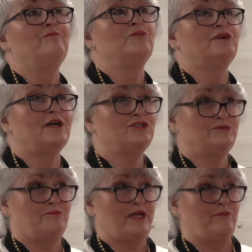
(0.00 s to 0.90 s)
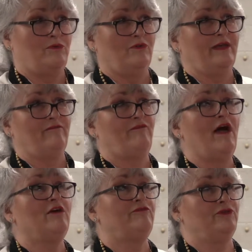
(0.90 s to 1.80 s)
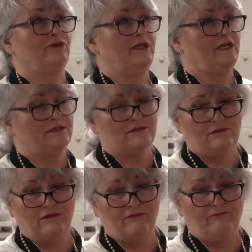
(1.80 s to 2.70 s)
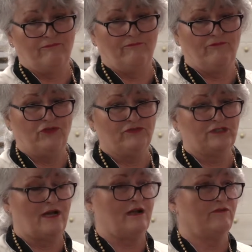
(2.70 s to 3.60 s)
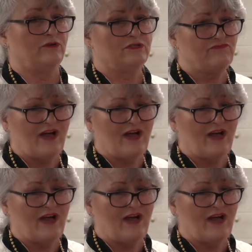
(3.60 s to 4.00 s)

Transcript: production people that follow foodies or food photographers.